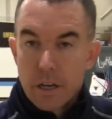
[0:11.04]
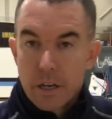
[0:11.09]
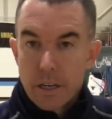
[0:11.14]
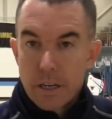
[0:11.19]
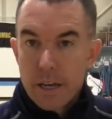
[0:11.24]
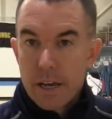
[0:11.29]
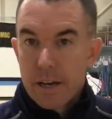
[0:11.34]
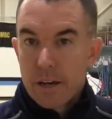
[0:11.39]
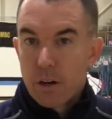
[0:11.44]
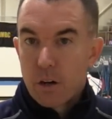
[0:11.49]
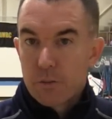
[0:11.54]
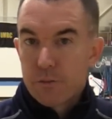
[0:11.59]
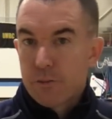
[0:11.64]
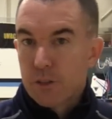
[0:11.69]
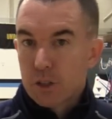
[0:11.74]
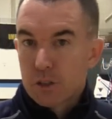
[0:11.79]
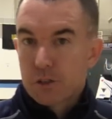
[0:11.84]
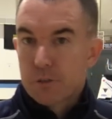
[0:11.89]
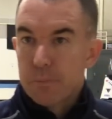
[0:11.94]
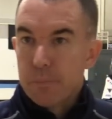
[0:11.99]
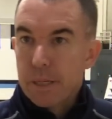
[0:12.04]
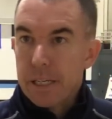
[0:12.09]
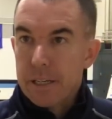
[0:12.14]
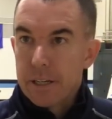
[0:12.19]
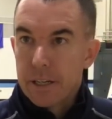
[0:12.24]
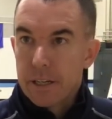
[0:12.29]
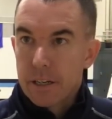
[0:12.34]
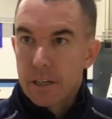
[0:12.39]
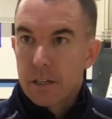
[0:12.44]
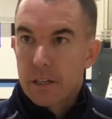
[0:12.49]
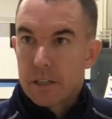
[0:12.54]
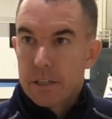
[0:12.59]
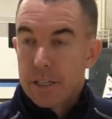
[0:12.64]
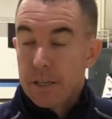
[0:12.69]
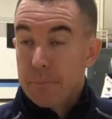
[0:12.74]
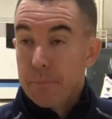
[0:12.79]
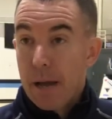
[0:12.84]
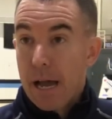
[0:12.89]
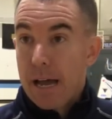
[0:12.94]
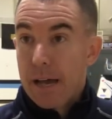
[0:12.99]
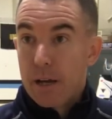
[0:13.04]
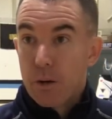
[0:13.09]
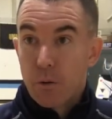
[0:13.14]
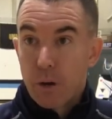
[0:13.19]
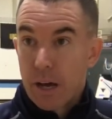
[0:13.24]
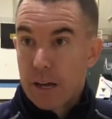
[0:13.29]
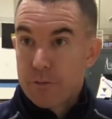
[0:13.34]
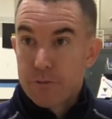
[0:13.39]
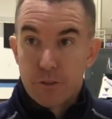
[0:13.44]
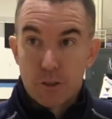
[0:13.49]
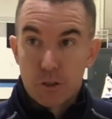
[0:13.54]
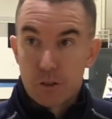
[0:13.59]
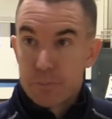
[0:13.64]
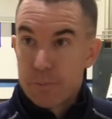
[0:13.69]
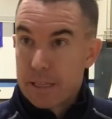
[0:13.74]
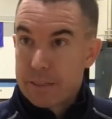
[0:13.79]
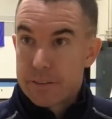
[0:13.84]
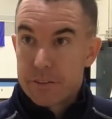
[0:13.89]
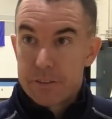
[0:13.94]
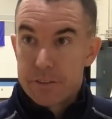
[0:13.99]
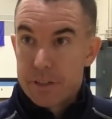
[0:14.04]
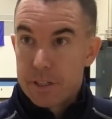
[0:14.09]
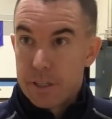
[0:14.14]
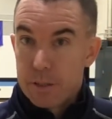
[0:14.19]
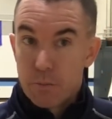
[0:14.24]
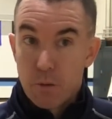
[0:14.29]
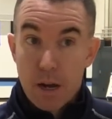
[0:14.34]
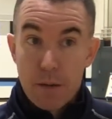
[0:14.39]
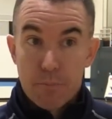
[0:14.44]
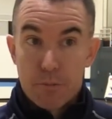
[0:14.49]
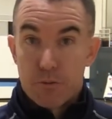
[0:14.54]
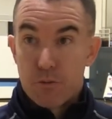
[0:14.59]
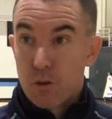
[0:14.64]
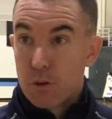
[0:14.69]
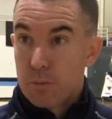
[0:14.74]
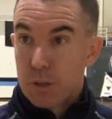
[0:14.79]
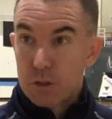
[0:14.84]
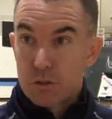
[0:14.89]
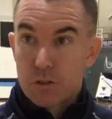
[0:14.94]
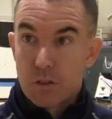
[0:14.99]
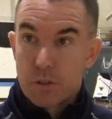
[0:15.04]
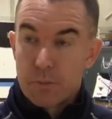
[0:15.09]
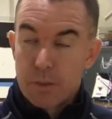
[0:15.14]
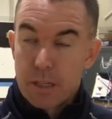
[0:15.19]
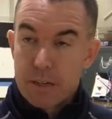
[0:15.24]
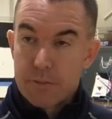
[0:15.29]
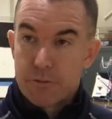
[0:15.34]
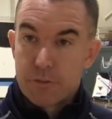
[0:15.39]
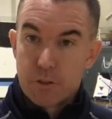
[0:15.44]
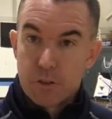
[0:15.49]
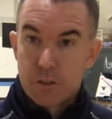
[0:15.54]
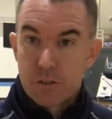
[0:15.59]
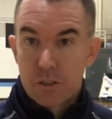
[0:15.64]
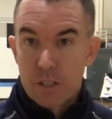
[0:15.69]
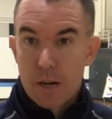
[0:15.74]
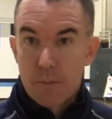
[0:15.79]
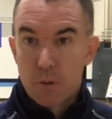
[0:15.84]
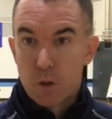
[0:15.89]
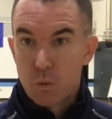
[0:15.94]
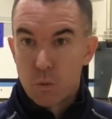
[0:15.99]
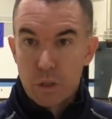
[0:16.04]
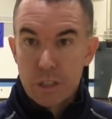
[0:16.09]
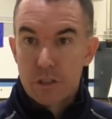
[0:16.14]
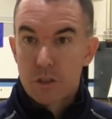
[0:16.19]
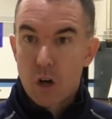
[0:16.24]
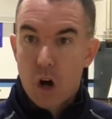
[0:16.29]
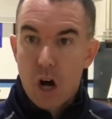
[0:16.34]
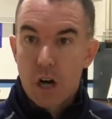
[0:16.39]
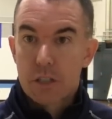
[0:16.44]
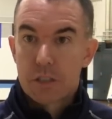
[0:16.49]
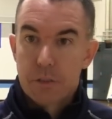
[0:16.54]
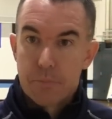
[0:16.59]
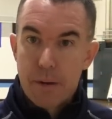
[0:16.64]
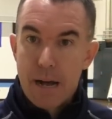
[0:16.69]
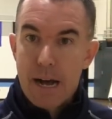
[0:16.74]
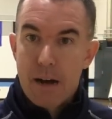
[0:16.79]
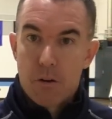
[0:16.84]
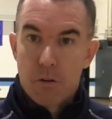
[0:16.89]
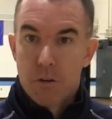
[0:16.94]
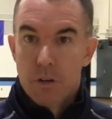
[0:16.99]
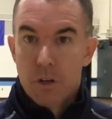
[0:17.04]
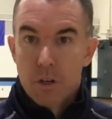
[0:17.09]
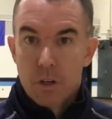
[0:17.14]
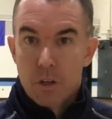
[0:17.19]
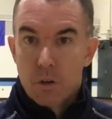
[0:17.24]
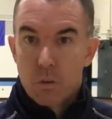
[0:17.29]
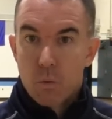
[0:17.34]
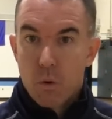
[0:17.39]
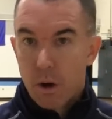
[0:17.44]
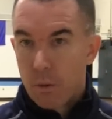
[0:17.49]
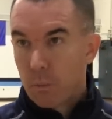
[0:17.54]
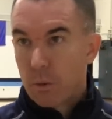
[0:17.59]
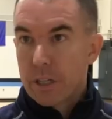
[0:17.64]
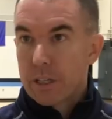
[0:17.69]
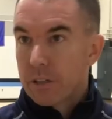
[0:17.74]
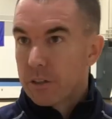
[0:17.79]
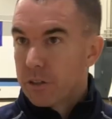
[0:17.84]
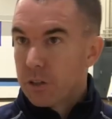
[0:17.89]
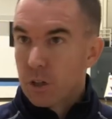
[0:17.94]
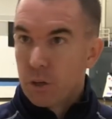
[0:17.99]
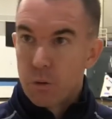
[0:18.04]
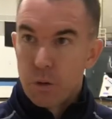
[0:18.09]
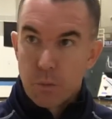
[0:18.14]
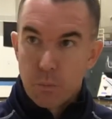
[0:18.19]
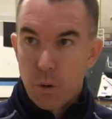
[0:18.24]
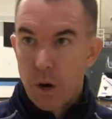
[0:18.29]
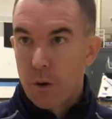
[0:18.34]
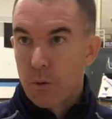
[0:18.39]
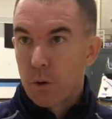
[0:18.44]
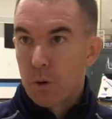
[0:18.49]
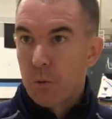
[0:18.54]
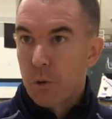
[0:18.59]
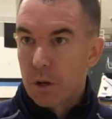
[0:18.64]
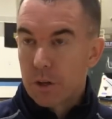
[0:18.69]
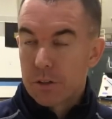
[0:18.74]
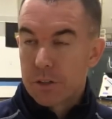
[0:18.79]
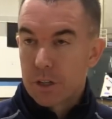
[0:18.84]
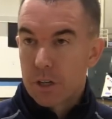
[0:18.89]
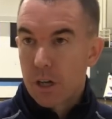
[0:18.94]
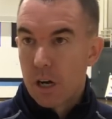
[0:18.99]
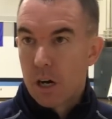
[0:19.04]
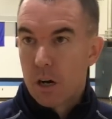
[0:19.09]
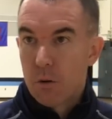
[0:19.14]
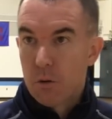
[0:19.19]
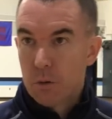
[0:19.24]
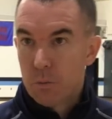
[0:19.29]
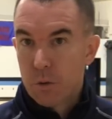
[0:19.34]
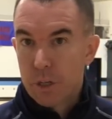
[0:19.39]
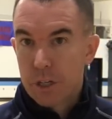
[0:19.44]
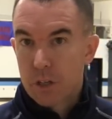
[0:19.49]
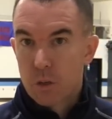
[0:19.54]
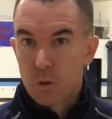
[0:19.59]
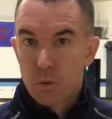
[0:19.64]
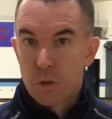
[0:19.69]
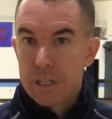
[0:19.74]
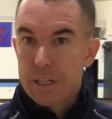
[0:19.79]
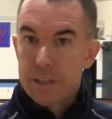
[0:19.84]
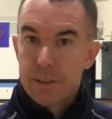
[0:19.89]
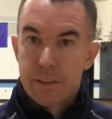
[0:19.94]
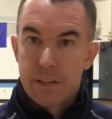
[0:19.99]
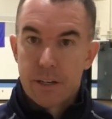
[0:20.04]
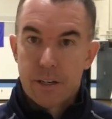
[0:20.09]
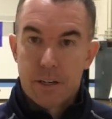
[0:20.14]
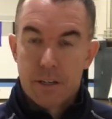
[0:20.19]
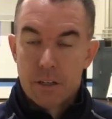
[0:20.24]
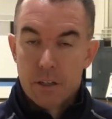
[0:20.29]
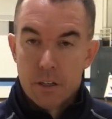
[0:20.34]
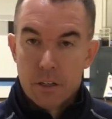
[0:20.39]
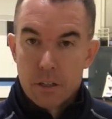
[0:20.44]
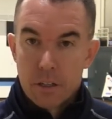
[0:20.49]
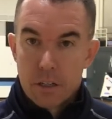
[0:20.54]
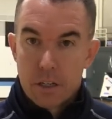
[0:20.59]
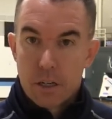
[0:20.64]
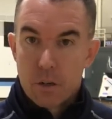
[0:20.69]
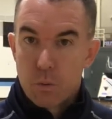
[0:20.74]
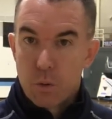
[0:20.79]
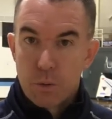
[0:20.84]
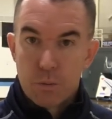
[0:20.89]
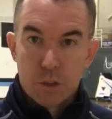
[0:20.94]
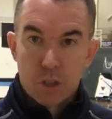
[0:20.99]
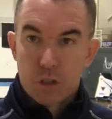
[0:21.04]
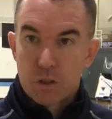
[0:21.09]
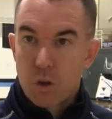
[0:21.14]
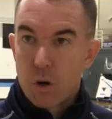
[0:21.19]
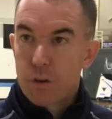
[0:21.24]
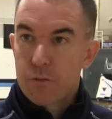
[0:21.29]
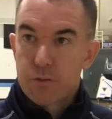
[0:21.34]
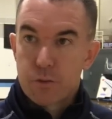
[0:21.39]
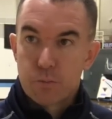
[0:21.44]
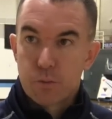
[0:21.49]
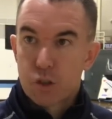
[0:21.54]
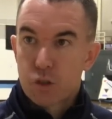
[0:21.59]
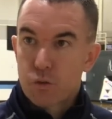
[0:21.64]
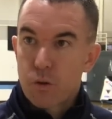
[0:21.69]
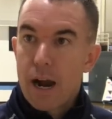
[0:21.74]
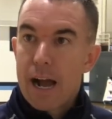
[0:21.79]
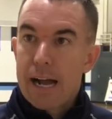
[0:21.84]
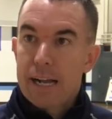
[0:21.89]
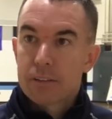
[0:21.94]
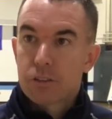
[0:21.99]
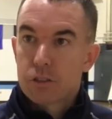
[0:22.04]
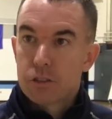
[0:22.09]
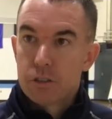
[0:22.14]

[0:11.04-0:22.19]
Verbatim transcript: Yeah, in our first meeting in May, when I first met the team, right before most of them left for the summer, we talked about what we could do and where we wanted to go, and we agreed that uh, we would start from scratch.